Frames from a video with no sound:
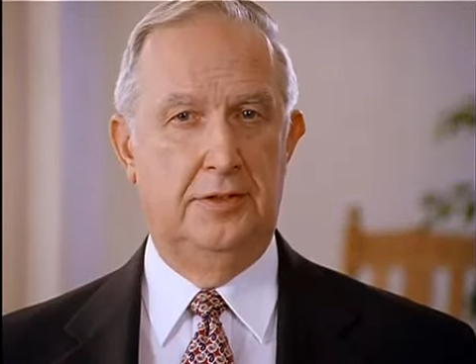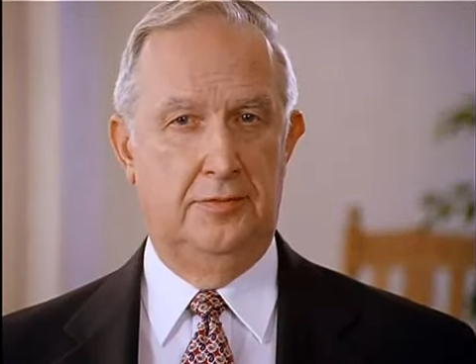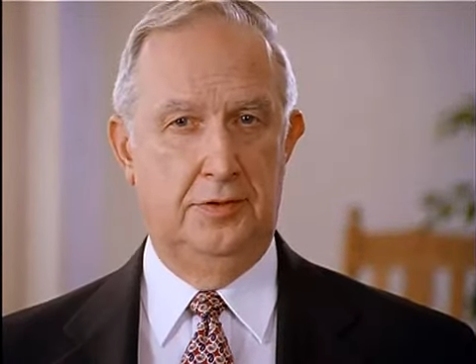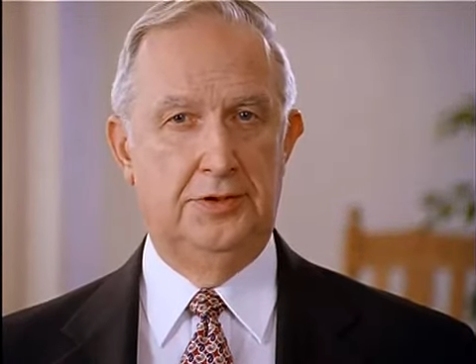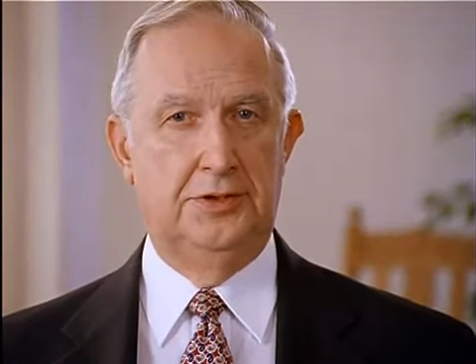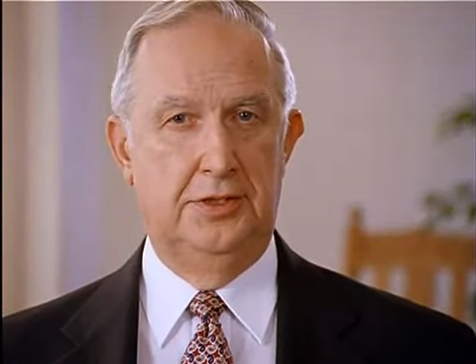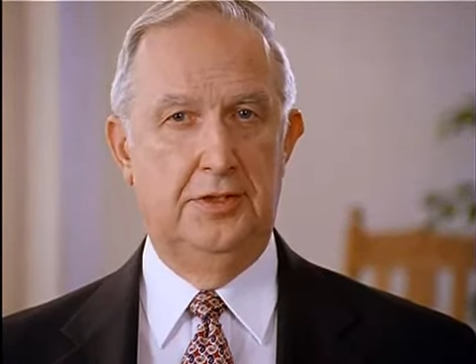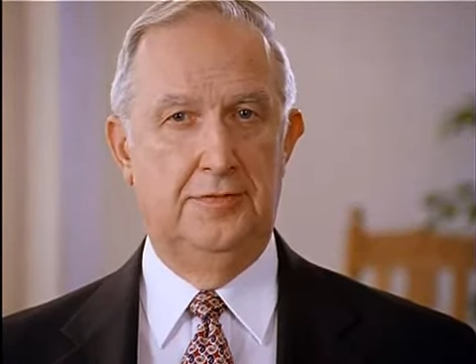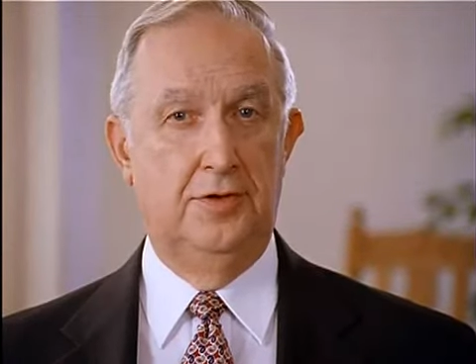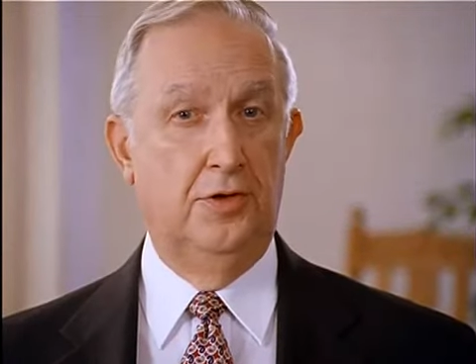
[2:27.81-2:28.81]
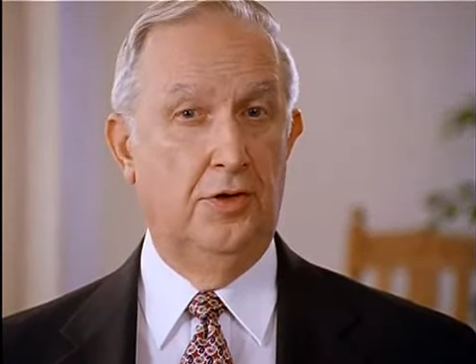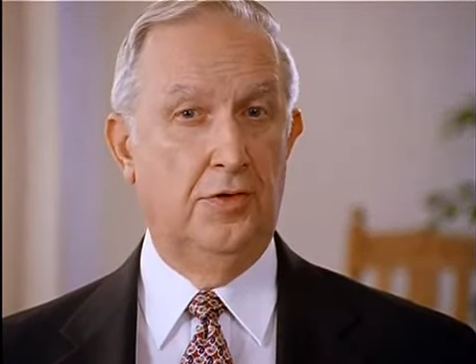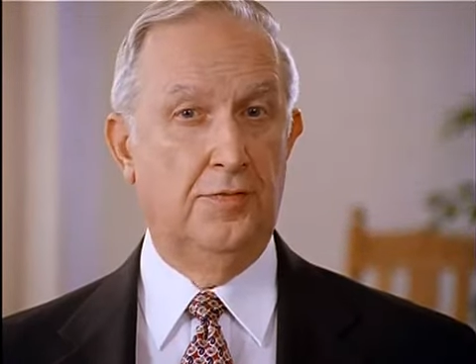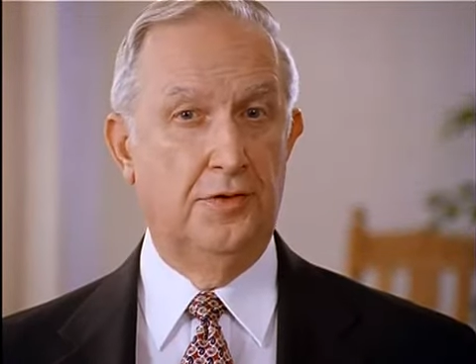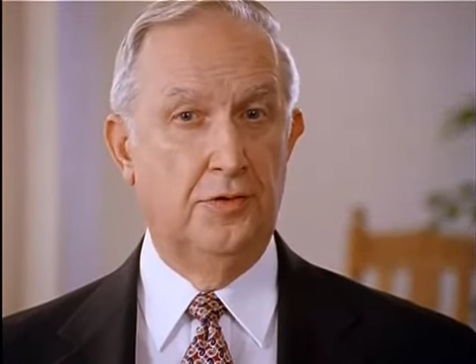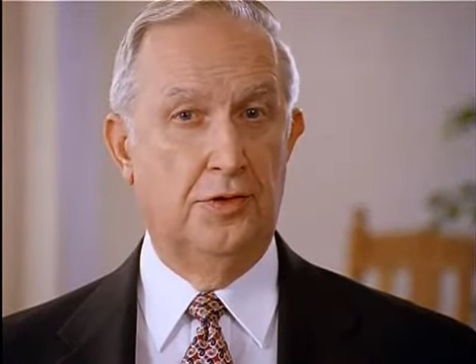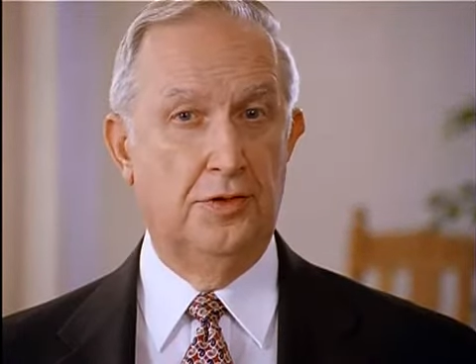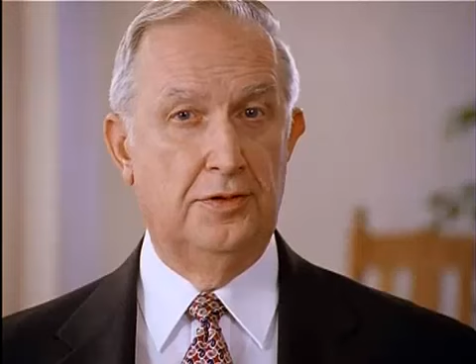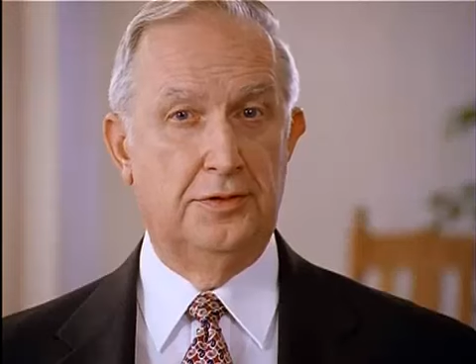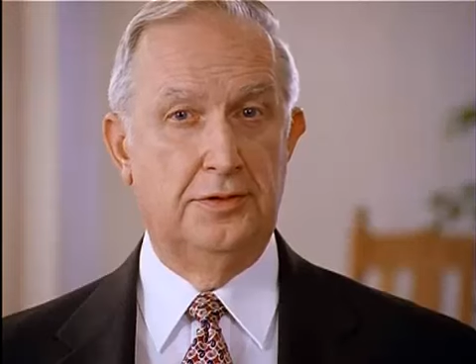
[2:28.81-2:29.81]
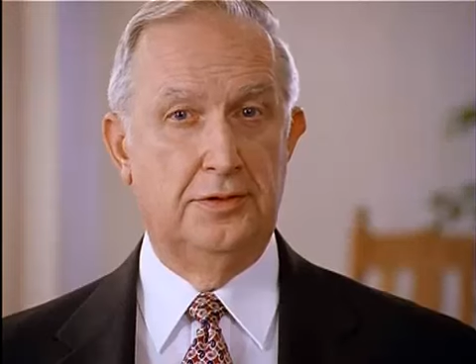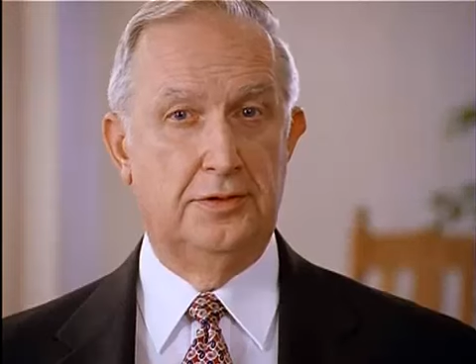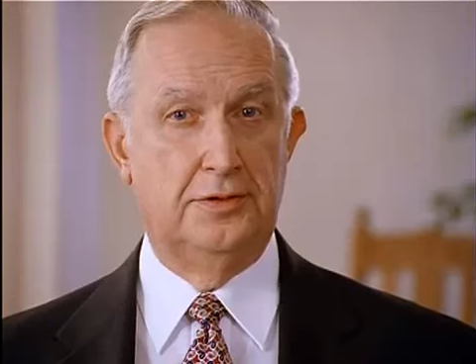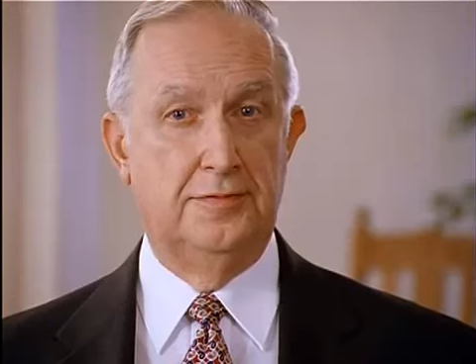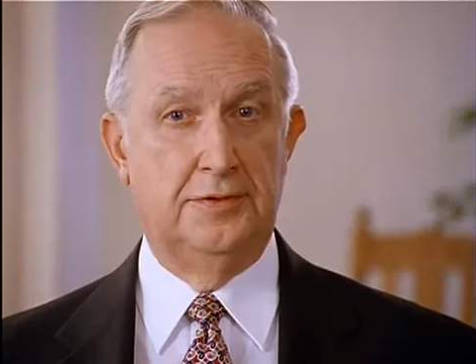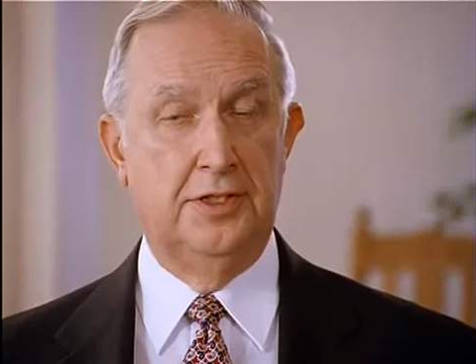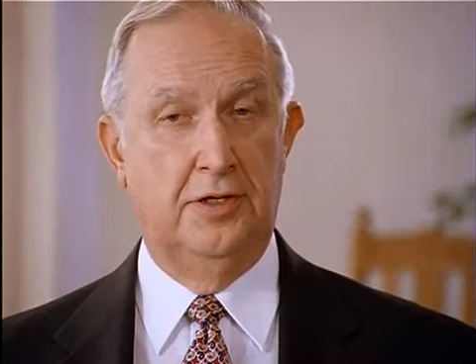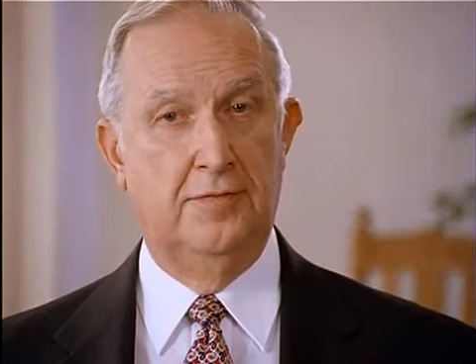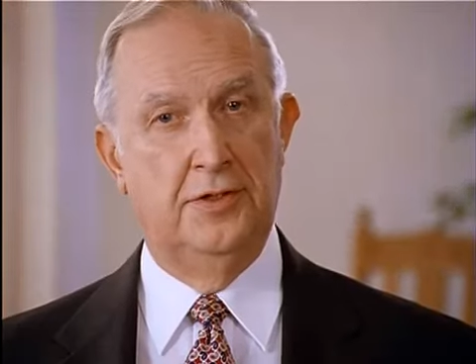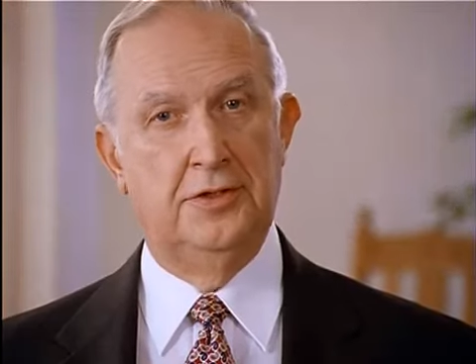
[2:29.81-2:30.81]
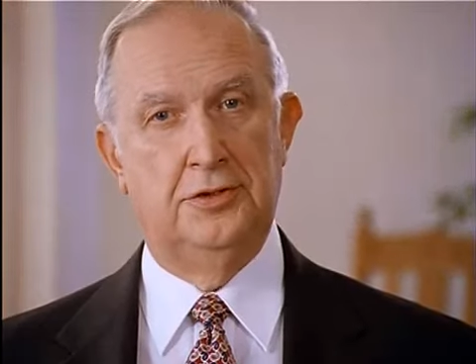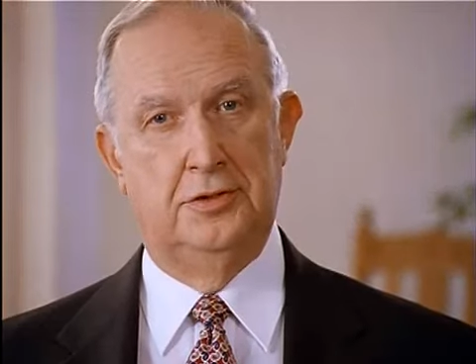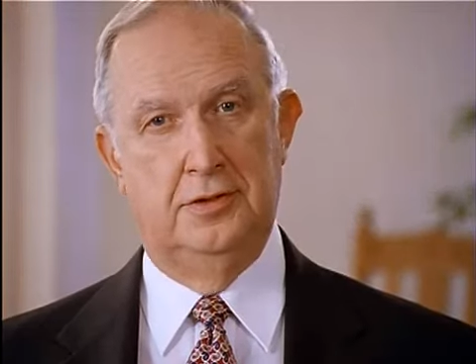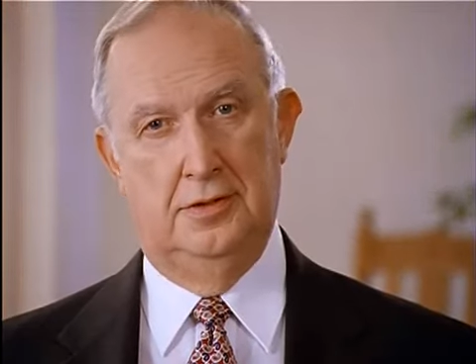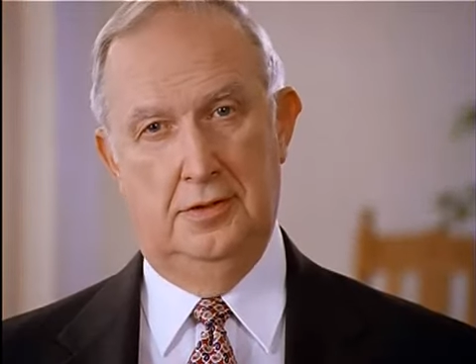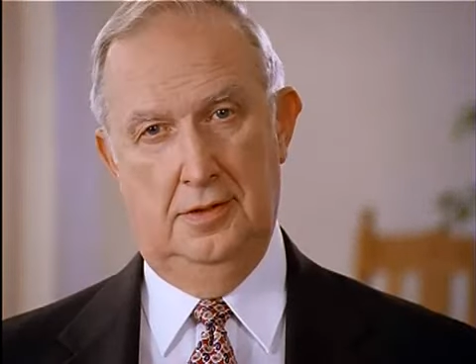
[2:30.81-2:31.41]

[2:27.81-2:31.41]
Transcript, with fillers: and receipt of all of the ordinances of salvation.